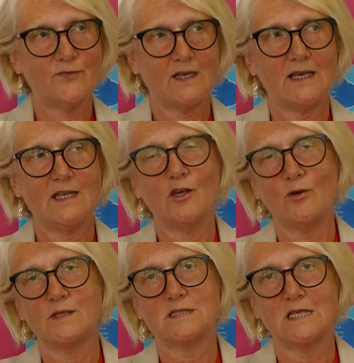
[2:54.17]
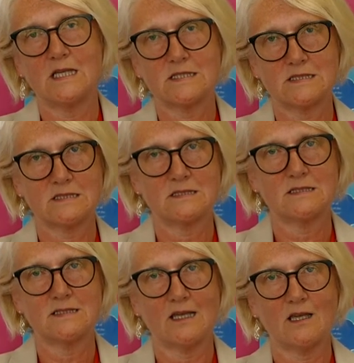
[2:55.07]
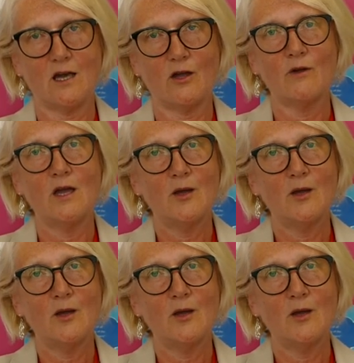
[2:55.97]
Finlay, who is the Assistant Senko,